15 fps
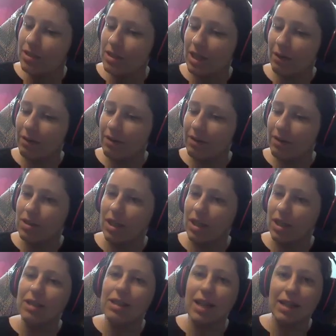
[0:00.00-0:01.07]
So now we've got a
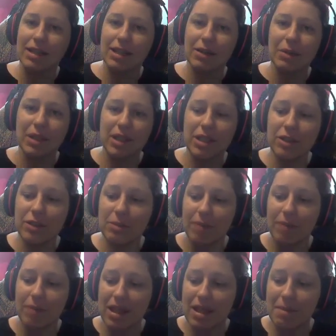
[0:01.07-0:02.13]
cycle. Next thing I want to do is
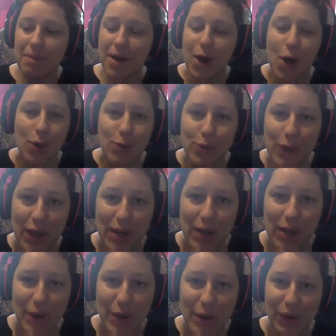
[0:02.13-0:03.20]
make them
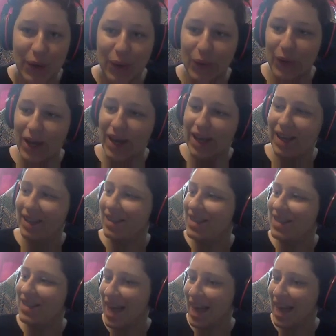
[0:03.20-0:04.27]
rainbow.
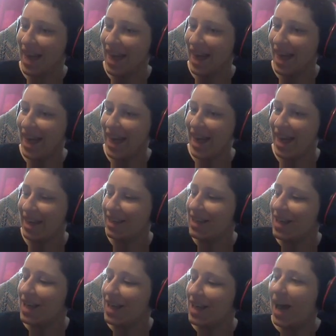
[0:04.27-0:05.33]
Yeah.
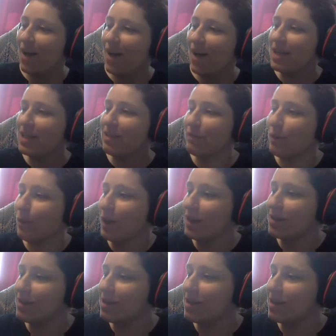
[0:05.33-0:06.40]
How many different
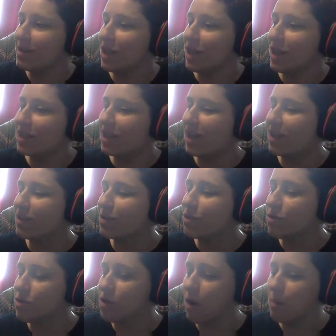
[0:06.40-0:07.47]
ways are there to change the colors?
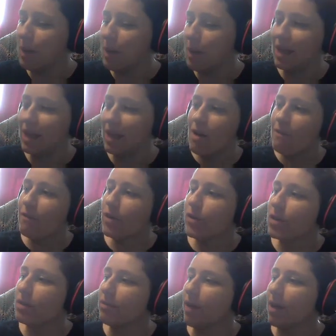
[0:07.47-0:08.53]
So many.
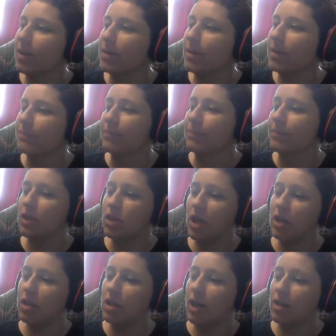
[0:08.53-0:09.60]
First of all,
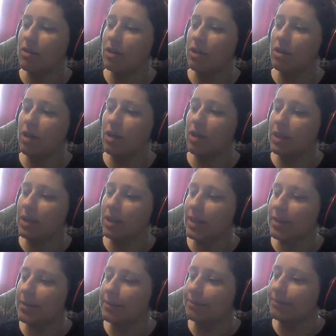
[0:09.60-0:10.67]
change colors. You can come in
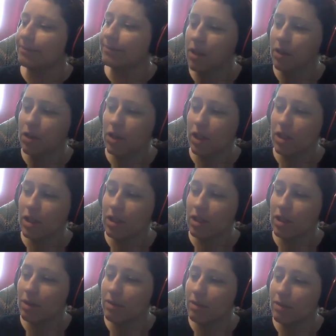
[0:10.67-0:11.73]
here. You can change it
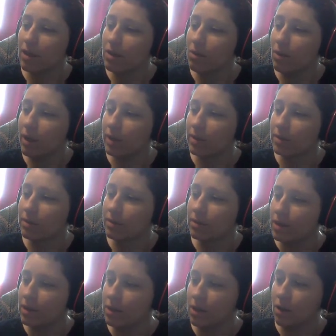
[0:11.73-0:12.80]
to whatever color you want.
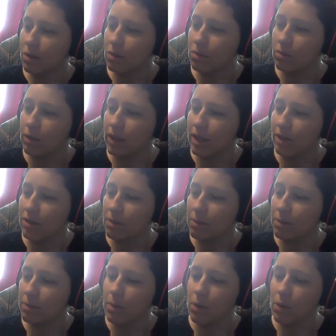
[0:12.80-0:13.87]
So right now they're
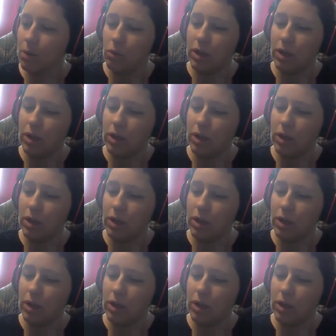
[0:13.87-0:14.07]
purple.